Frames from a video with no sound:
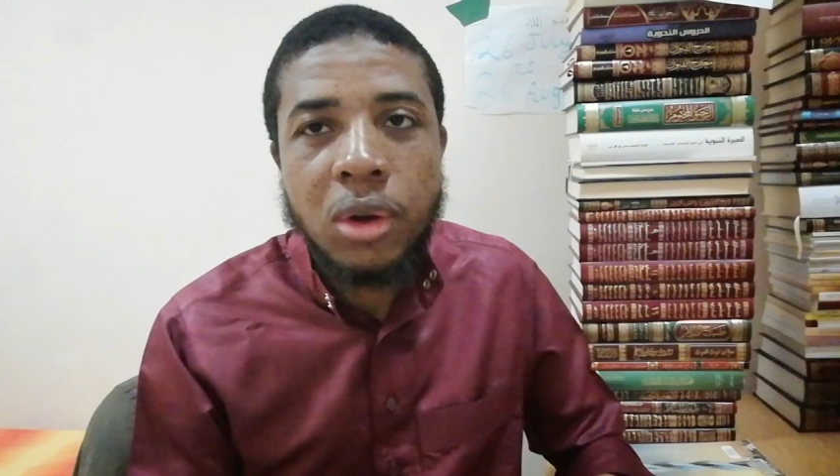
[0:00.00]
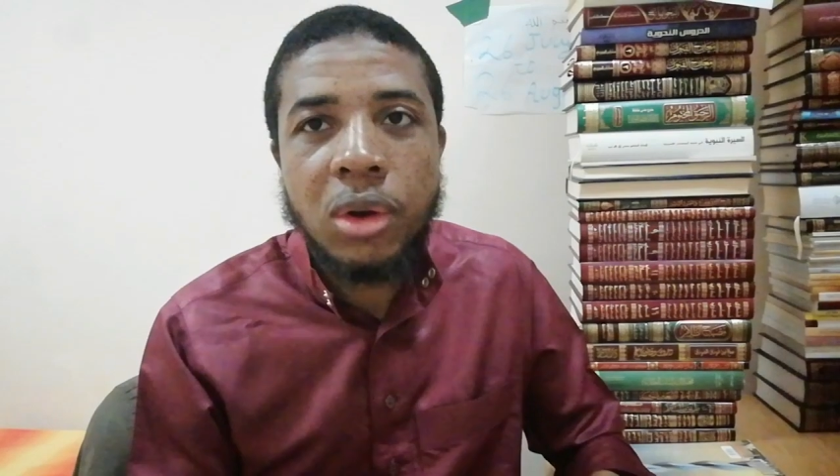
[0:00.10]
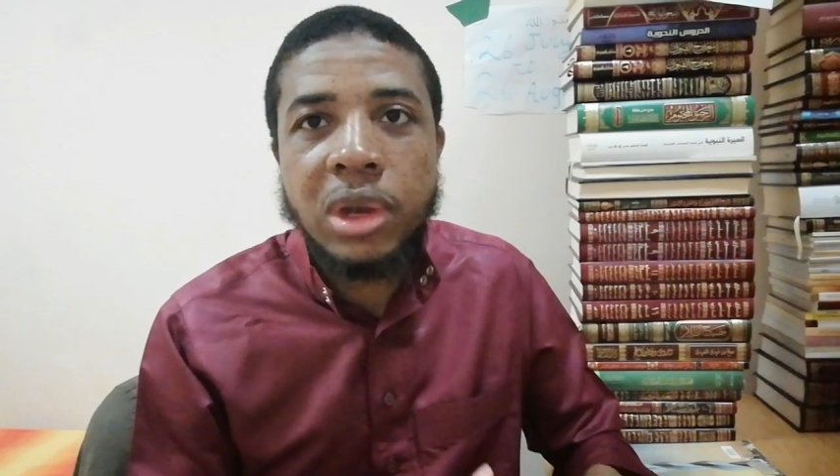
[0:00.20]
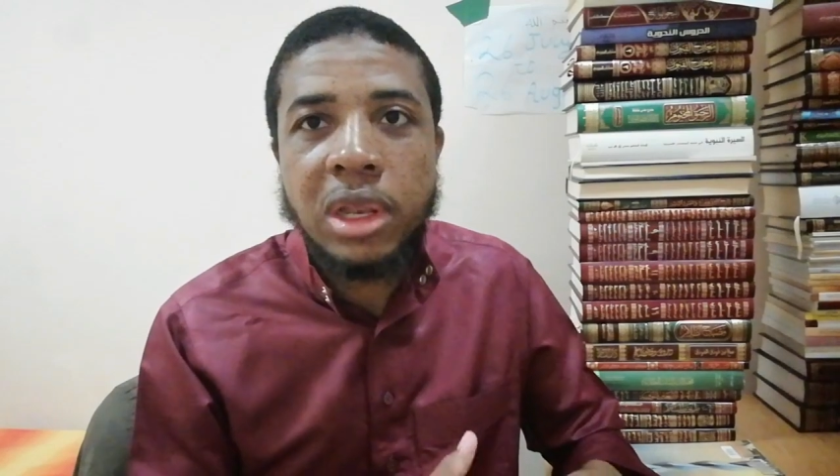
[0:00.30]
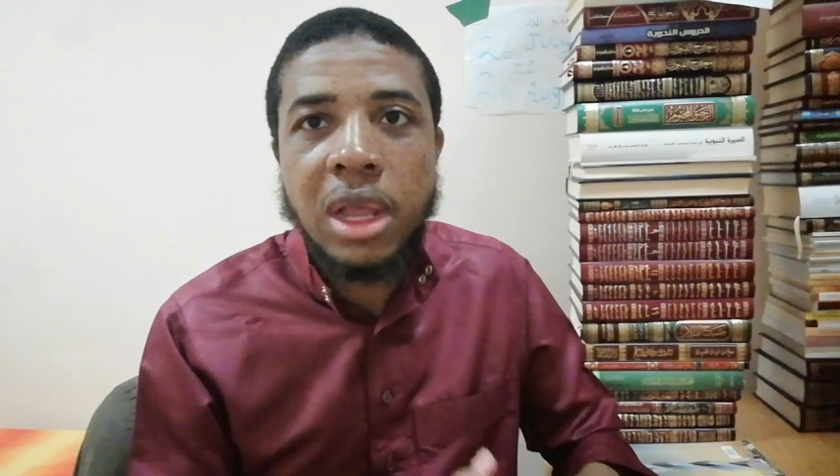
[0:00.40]

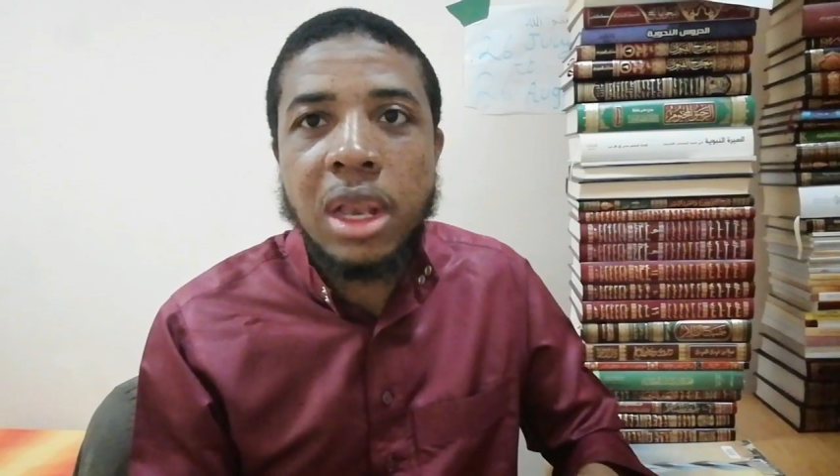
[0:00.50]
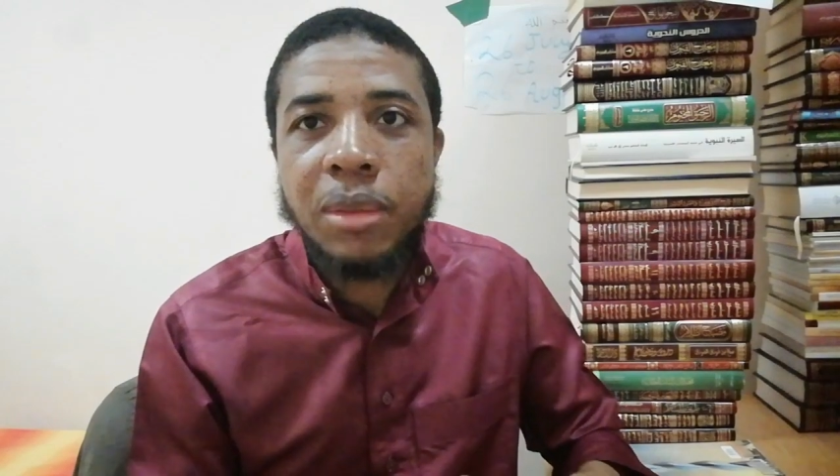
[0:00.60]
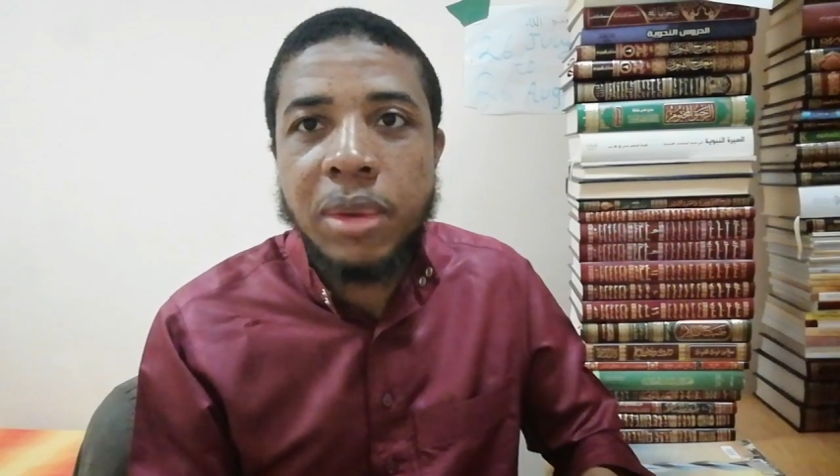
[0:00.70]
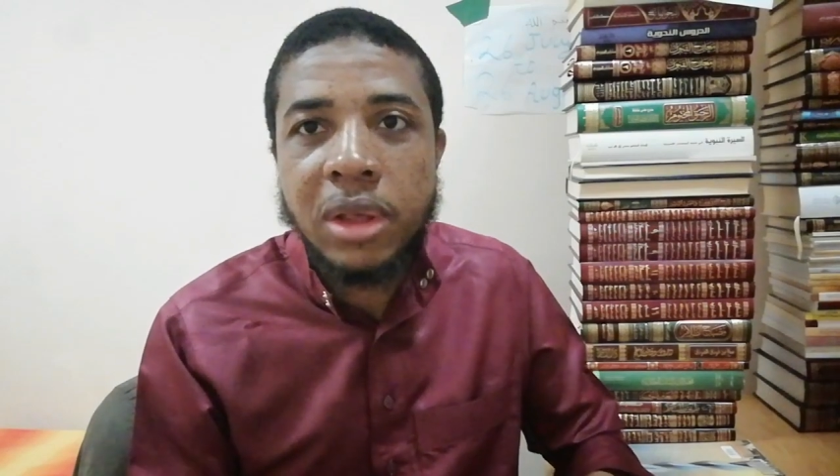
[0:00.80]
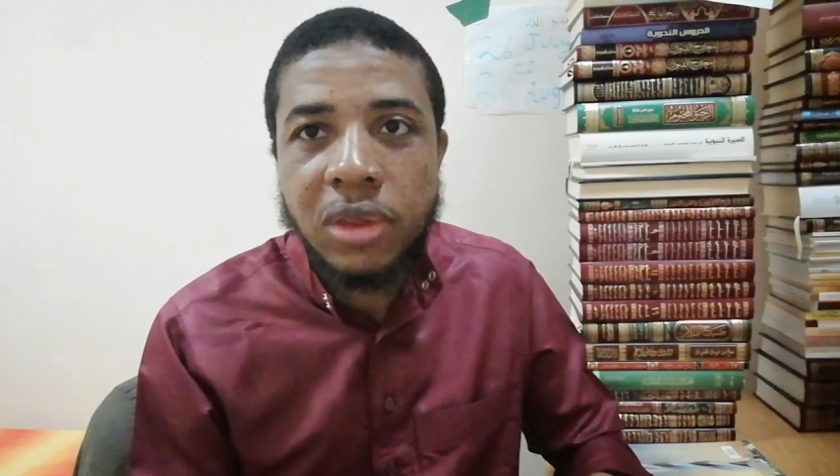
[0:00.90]
on a daily
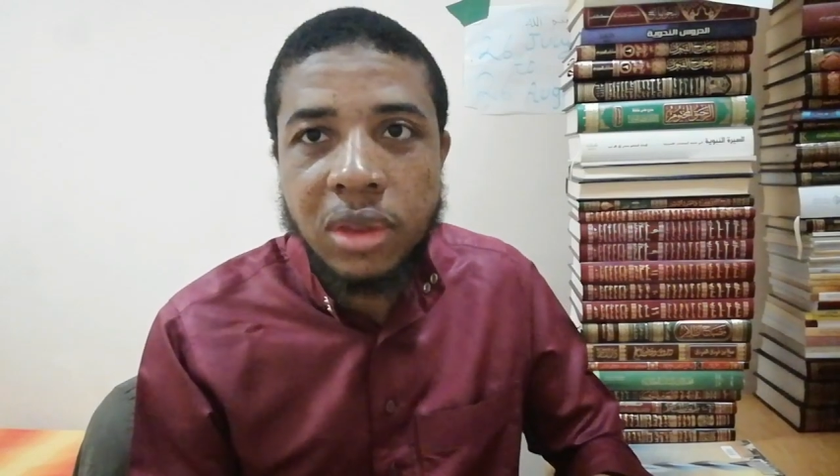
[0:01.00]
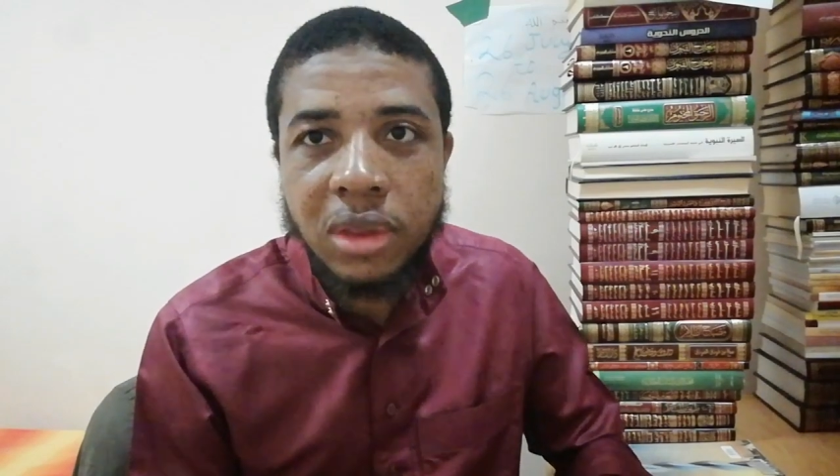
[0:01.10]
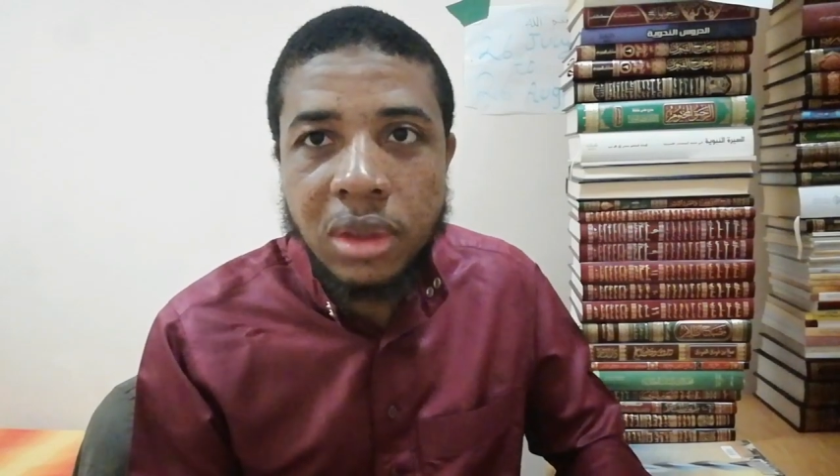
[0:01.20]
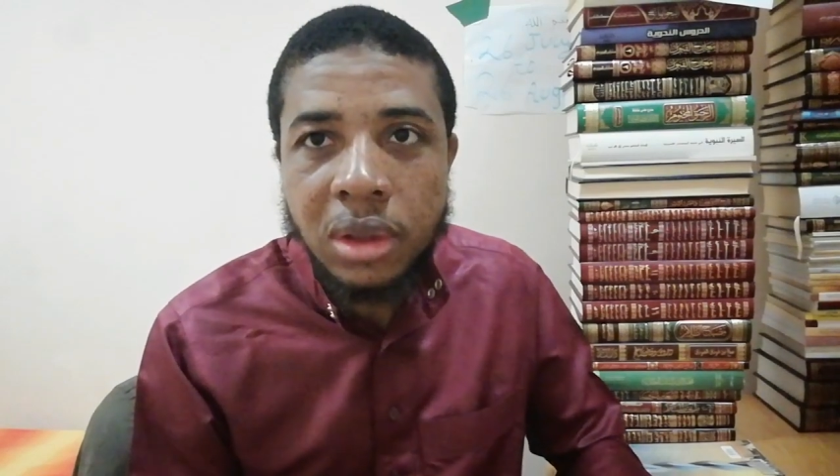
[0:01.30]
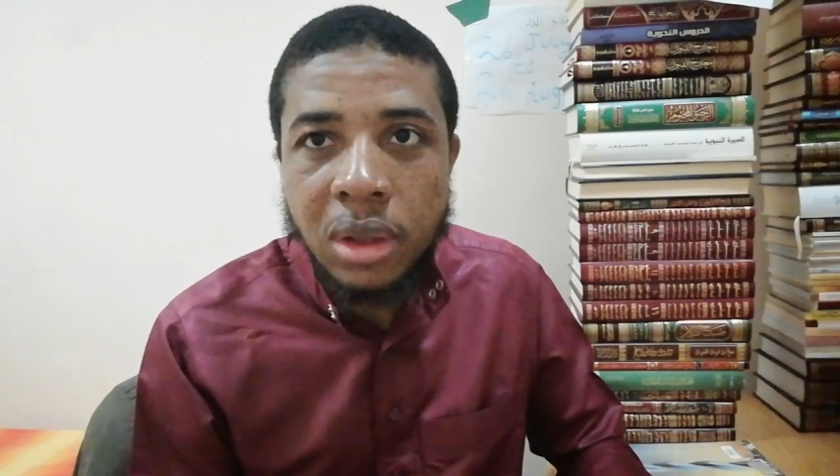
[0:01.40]
basis.